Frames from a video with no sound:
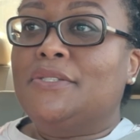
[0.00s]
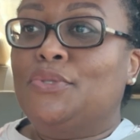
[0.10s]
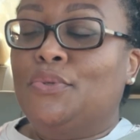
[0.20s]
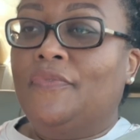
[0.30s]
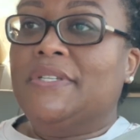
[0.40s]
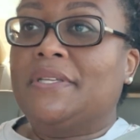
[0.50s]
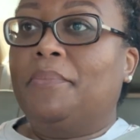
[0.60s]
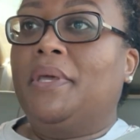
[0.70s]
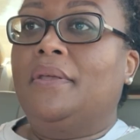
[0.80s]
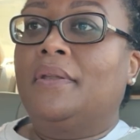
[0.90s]
the two of us. I
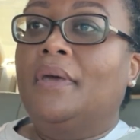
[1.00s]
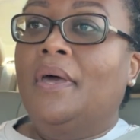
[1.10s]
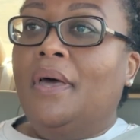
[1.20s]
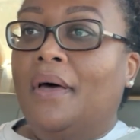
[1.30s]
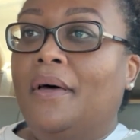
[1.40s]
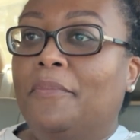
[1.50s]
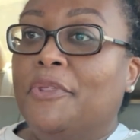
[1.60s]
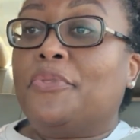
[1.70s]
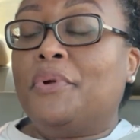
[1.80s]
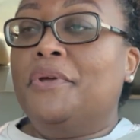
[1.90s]
mean,
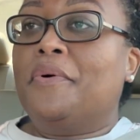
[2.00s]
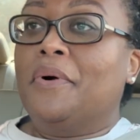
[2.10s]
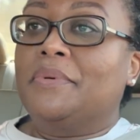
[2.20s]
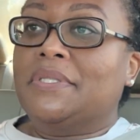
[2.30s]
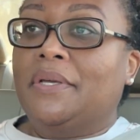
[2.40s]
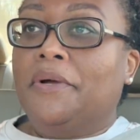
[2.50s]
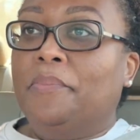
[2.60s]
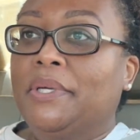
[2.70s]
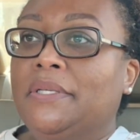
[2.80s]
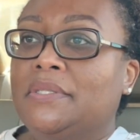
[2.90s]
the 3-year-old was there,
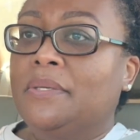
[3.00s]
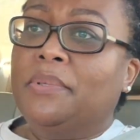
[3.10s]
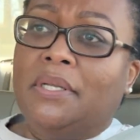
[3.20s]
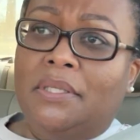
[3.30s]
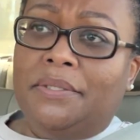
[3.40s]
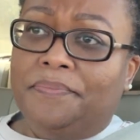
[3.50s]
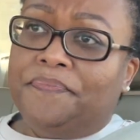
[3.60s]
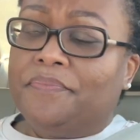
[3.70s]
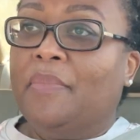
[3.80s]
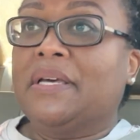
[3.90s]
but typically
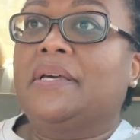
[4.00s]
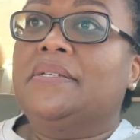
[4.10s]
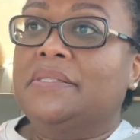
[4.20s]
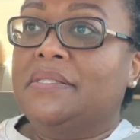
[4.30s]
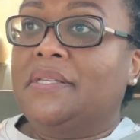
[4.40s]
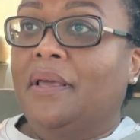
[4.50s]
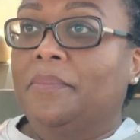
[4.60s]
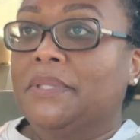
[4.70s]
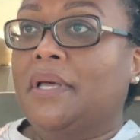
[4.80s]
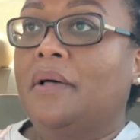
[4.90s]
my cousin
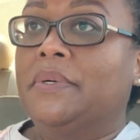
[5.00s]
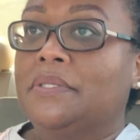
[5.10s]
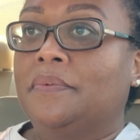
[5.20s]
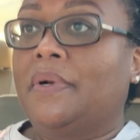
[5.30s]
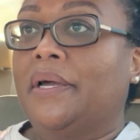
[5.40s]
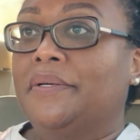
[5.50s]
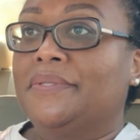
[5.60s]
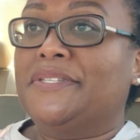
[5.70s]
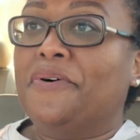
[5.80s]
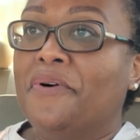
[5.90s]
Sam is always
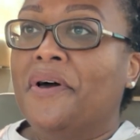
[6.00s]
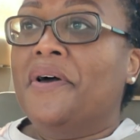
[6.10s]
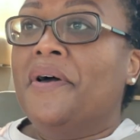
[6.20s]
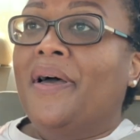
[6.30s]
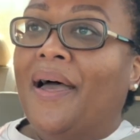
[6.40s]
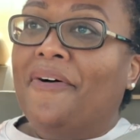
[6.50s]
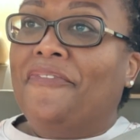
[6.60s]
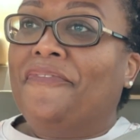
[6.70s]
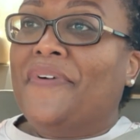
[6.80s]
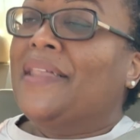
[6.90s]
around. So I
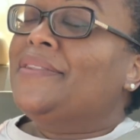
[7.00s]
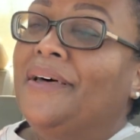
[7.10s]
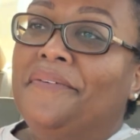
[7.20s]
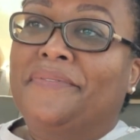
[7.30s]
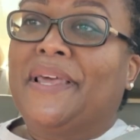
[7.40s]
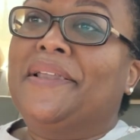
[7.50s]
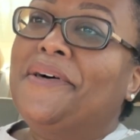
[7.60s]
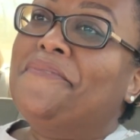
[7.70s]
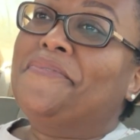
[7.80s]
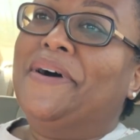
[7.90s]

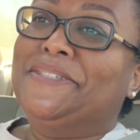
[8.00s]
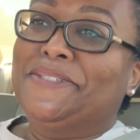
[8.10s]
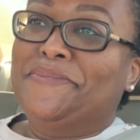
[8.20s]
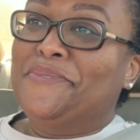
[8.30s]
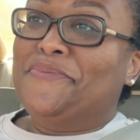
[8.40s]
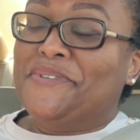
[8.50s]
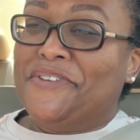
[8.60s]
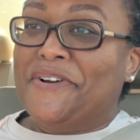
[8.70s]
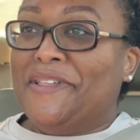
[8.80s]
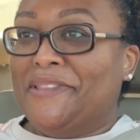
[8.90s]
loved watching the movie
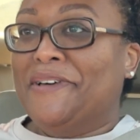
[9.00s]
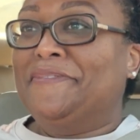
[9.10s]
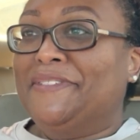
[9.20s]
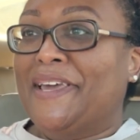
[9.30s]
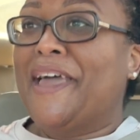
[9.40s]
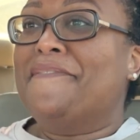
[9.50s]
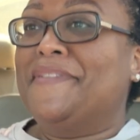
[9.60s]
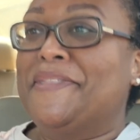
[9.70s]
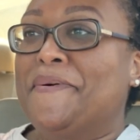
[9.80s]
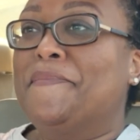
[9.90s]
with her. I loved
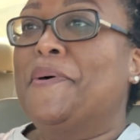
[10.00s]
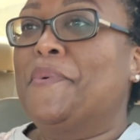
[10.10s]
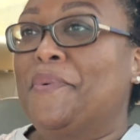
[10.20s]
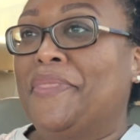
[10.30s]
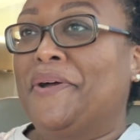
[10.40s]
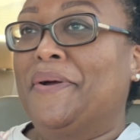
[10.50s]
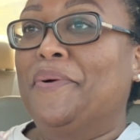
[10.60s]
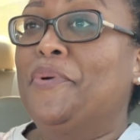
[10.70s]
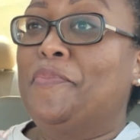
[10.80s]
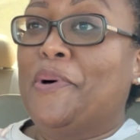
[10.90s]
having that moment with her,
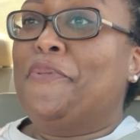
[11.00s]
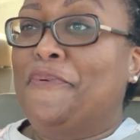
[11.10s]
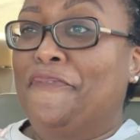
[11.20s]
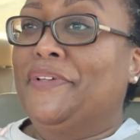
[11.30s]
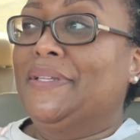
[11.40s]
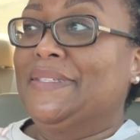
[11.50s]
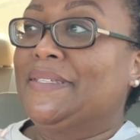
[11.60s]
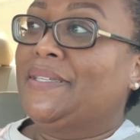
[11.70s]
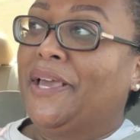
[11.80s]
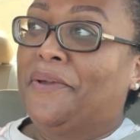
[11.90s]
and we both were feeling
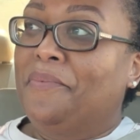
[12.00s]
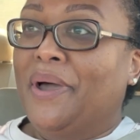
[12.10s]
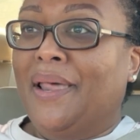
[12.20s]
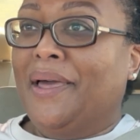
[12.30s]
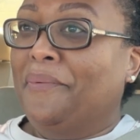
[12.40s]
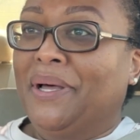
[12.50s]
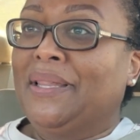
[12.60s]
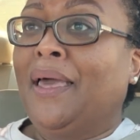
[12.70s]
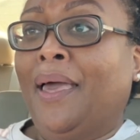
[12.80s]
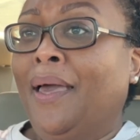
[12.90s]
the same way, like,
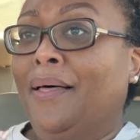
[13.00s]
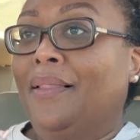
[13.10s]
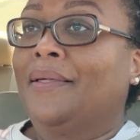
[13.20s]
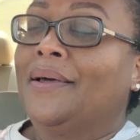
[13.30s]
what the hell.